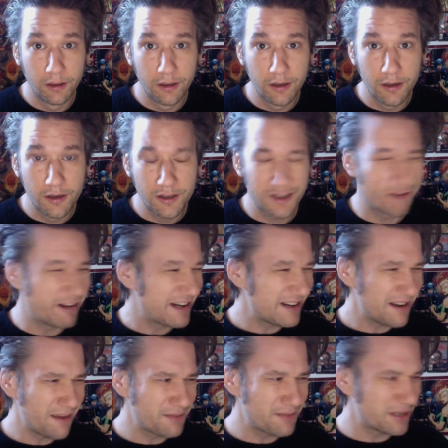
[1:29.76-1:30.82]
So
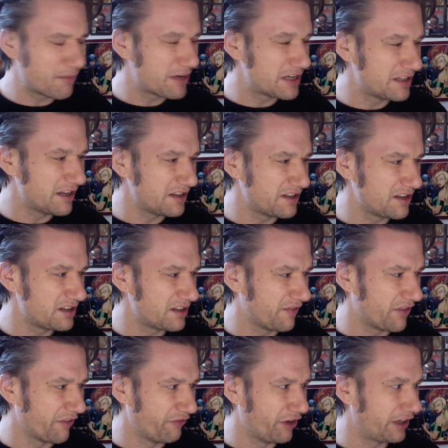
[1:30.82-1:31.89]
anytime somebody does this of
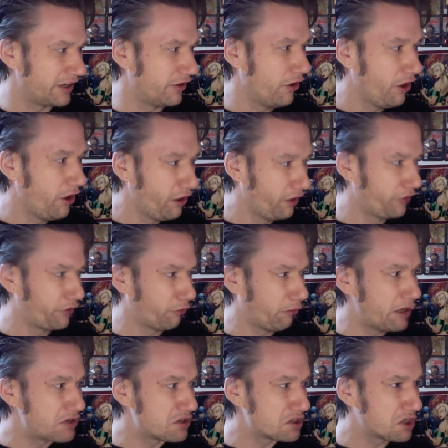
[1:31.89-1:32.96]
the fucking, oh, the
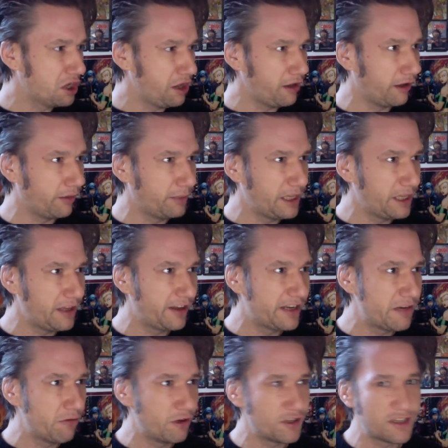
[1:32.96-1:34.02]
Red Skull, ugh, he
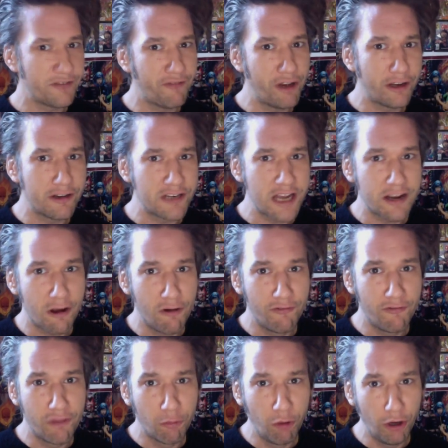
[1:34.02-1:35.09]
wants to fucking take over
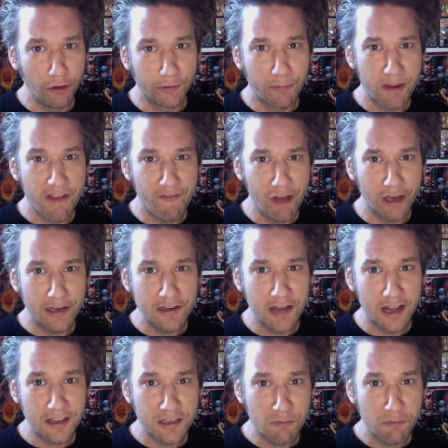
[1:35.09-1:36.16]
the world and be a fucking
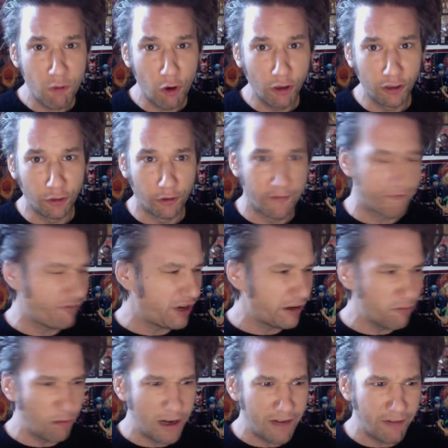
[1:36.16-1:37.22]
Nazi warlord and fucking
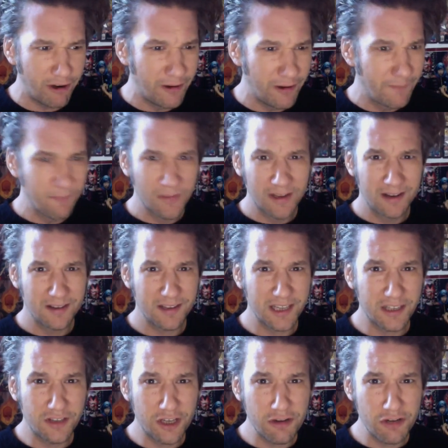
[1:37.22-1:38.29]
whatever. It's like,
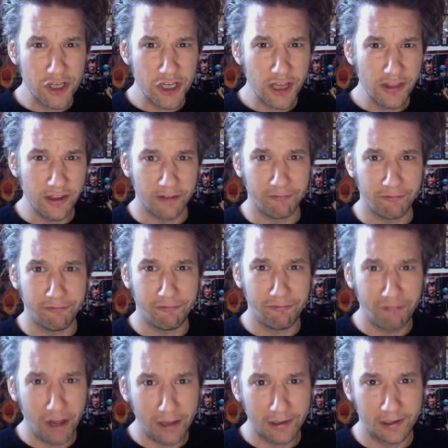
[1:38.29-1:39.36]
dude, shut the
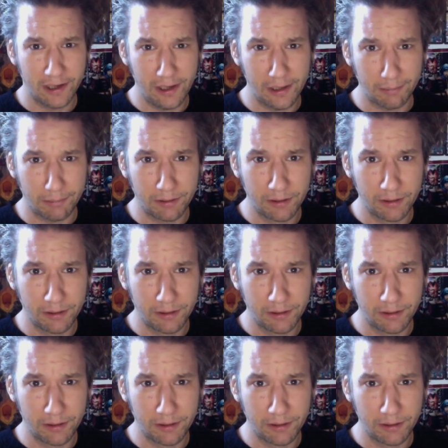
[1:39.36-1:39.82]
fuck up.